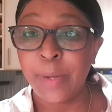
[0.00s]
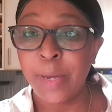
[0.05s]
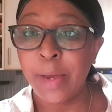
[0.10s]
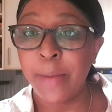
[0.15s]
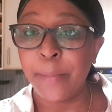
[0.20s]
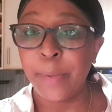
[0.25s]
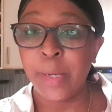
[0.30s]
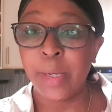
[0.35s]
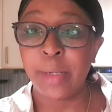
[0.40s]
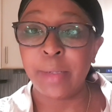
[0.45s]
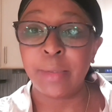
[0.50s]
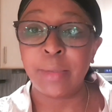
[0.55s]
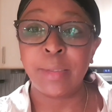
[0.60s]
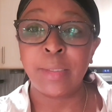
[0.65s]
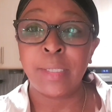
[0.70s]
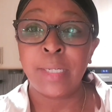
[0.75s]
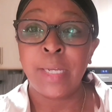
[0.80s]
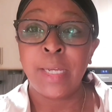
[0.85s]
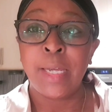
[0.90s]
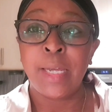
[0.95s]
I mean,
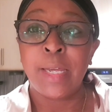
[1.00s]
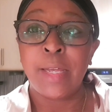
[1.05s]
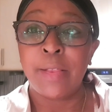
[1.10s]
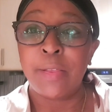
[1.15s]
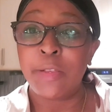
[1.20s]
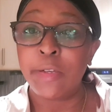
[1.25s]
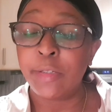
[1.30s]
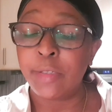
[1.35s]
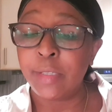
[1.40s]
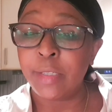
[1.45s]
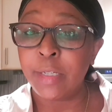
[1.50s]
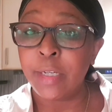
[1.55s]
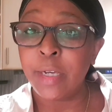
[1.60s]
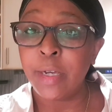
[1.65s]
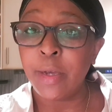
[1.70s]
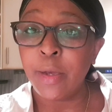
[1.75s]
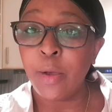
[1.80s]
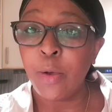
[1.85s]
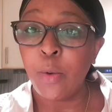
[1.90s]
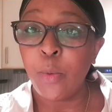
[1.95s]
this
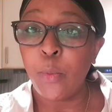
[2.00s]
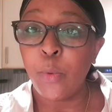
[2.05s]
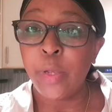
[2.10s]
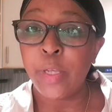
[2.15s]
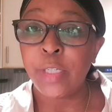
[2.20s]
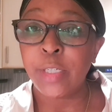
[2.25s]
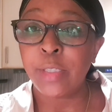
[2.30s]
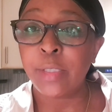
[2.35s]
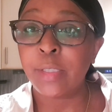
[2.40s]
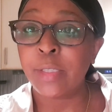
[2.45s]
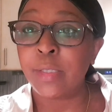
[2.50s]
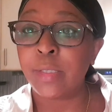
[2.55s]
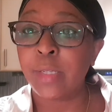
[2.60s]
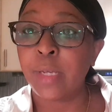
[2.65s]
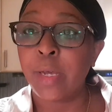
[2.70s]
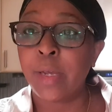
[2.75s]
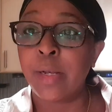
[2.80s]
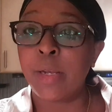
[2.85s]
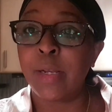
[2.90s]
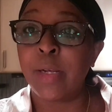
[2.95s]
year we just
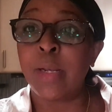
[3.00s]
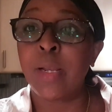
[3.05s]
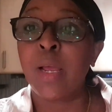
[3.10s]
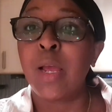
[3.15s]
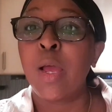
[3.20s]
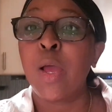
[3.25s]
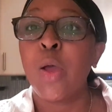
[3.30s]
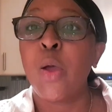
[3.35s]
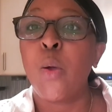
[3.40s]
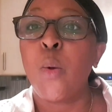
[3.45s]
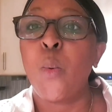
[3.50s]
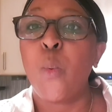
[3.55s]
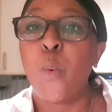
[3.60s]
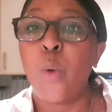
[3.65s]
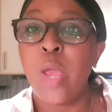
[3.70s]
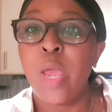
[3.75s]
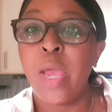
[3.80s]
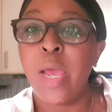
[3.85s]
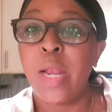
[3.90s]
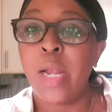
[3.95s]
decided
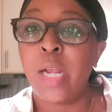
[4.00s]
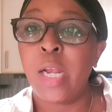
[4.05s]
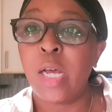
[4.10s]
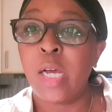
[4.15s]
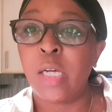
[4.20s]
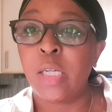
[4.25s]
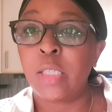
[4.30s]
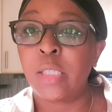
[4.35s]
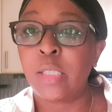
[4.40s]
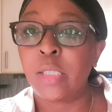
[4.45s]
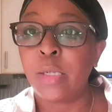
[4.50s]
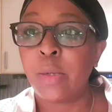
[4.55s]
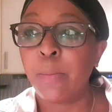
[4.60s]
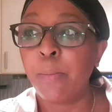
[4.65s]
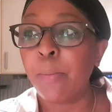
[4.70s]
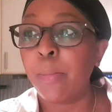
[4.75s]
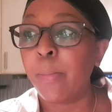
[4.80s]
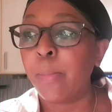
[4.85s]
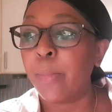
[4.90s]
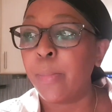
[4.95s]
we are not
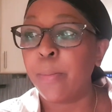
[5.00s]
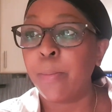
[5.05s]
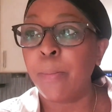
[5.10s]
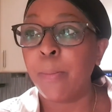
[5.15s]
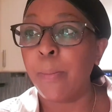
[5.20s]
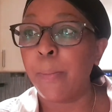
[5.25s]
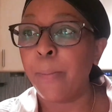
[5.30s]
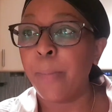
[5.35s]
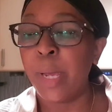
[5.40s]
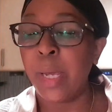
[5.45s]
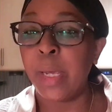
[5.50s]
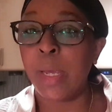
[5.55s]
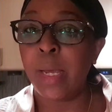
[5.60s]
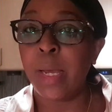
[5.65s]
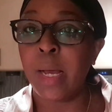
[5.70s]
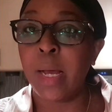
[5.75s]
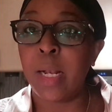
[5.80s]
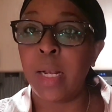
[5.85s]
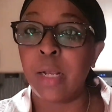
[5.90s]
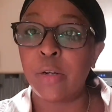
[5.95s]

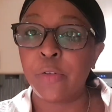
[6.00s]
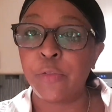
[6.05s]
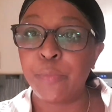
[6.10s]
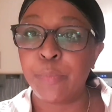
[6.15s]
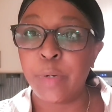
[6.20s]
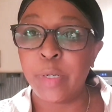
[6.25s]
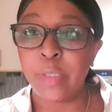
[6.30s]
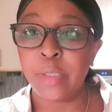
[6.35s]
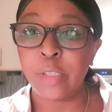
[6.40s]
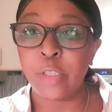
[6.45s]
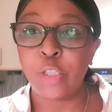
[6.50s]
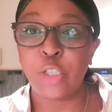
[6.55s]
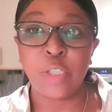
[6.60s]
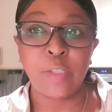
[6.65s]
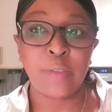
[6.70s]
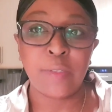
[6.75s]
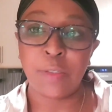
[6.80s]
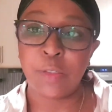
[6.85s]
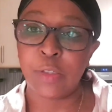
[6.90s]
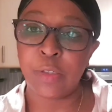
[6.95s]
making a lot of presents,
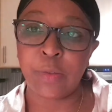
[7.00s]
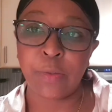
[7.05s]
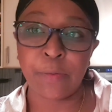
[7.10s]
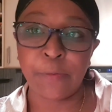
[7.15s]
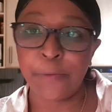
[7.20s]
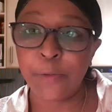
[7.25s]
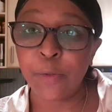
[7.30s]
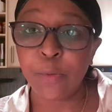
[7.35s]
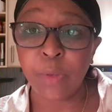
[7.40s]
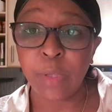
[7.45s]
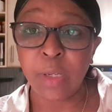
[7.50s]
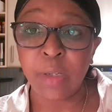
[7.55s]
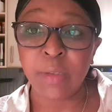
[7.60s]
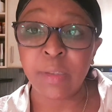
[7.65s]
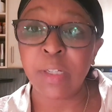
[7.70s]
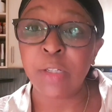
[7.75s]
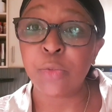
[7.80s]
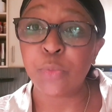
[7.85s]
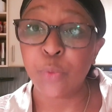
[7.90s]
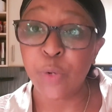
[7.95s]
just a few
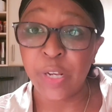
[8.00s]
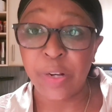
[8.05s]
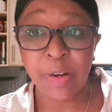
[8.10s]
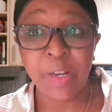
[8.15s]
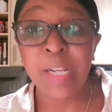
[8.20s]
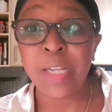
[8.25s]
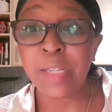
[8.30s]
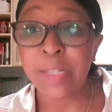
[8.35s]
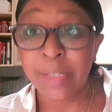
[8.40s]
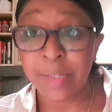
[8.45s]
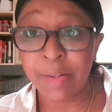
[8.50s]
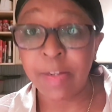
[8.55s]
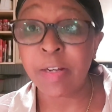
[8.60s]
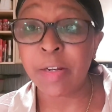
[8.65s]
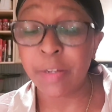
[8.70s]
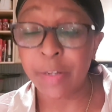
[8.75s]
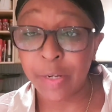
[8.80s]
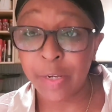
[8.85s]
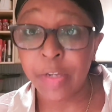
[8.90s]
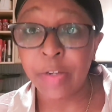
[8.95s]
things that we
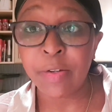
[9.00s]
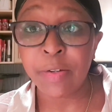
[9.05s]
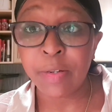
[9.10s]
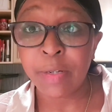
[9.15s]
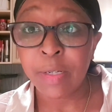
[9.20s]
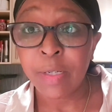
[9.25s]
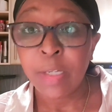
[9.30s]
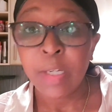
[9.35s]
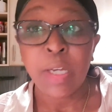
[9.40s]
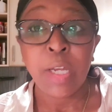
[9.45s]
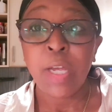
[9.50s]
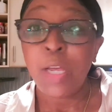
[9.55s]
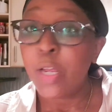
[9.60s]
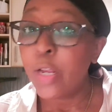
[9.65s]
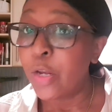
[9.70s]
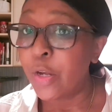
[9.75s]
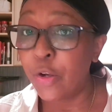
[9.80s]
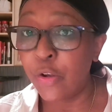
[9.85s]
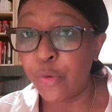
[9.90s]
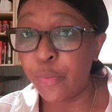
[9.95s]
really need.
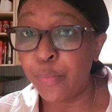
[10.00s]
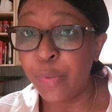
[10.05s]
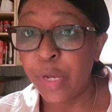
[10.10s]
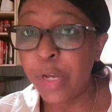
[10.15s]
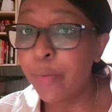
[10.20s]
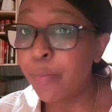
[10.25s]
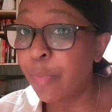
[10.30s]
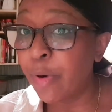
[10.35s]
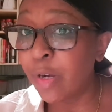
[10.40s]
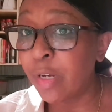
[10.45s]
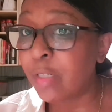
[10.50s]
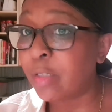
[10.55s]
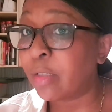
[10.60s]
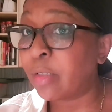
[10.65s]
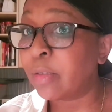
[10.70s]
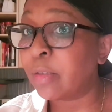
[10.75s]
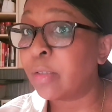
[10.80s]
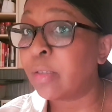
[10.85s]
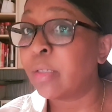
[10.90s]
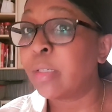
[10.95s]
No big
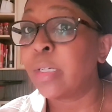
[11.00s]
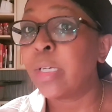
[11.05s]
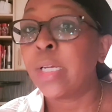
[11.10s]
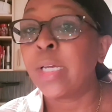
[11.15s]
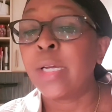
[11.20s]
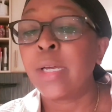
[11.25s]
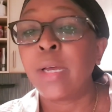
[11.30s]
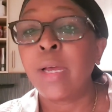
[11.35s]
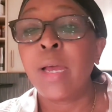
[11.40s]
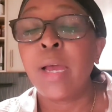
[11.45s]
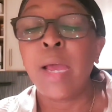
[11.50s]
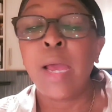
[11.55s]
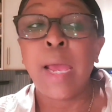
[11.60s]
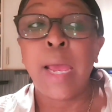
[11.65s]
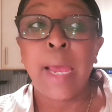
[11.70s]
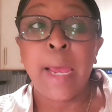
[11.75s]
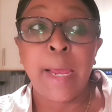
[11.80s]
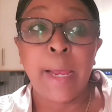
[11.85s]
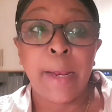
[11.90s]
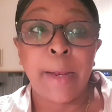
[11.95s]
presents.
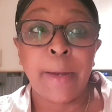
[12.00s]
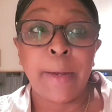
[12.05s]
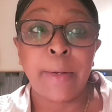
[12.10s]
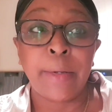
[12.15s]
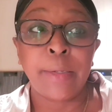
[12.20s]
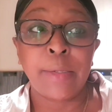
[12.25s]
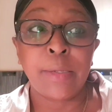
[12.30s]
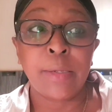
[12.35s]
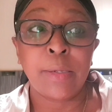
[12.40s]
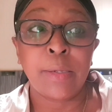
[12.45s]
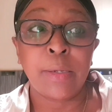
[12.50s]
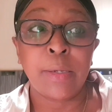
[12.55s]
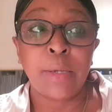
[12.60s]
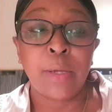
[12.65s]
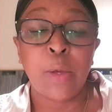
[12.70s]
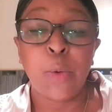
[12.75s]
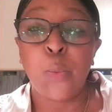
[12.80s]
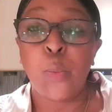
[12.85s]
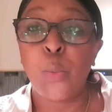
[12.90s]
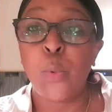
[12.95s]
And
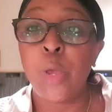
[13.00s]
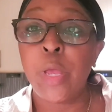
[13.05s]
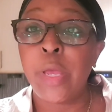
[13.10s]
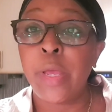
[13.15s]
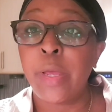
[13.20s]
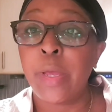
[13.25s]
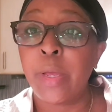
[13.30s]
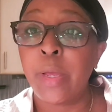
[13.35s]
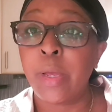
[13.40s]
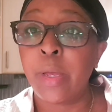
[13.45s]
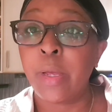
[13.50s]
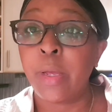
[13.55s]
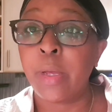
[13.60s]
we,